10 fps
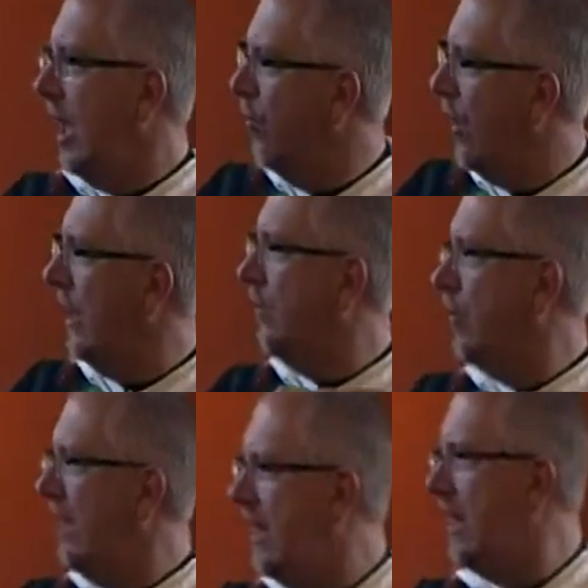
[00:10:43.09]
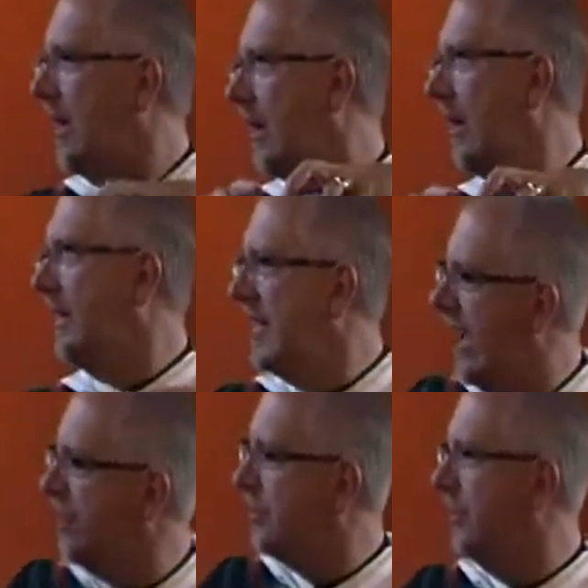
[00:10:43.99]
And when we
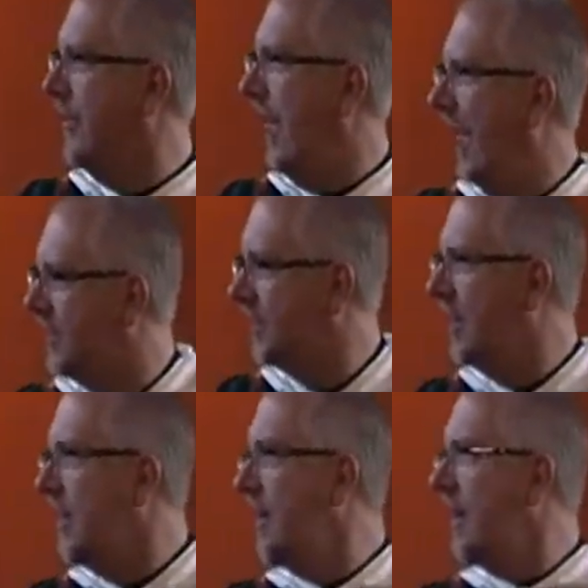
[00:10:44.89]
encounter that,